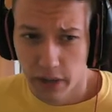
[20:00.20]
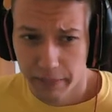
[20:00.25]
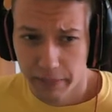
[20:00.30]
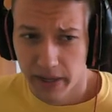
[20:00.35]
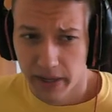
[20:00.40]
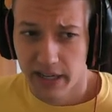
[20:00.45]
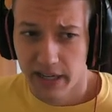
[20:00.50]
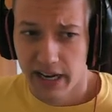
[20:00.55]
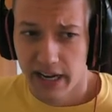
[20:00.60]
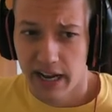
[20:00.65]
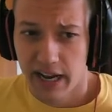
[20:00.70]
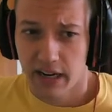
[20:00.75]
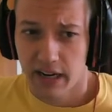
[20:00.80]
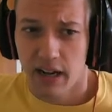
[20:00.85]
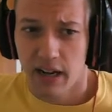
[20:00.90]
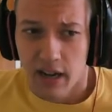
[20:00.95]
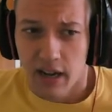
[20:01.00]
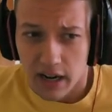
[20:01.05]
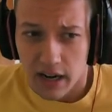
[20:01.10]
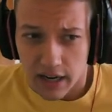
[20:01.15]
in the end
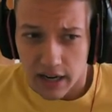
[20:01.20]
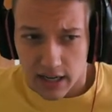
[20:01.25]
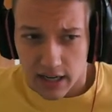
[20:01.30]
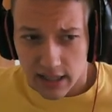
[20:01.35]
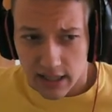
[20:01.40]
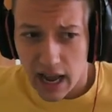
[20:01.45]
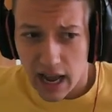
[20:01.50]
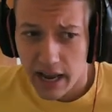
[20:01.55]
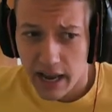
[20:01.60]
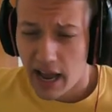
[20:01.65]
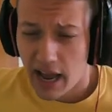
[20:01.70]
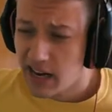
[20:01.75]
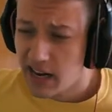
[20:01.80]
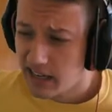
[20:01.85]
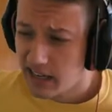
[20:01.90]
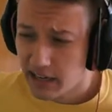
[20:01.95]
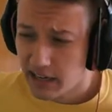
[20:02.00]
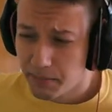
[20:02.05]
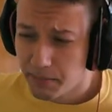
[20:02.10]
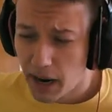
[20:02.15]
because I had
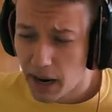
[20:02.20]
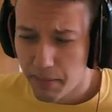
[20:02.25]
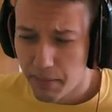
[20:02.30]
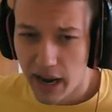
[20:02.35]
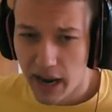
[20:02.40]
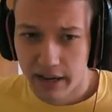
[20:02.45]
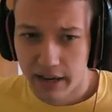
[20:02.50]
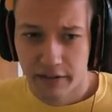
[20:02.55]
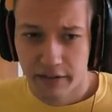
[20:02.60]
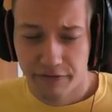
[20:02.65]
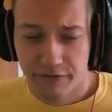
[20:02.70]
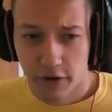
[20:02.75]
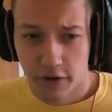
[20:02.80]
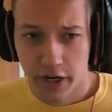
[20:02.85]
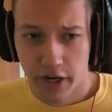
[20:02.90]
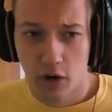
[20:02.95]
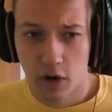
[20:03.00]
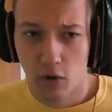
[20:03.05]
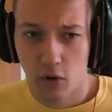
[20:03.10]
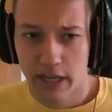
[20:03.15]
it in my mind for
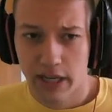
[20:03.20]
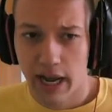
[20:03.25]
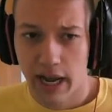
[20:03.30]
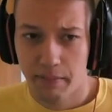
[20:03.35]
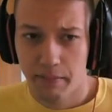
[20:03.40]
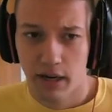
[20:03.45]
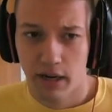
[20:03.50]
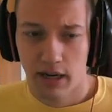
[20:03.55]
the whole time.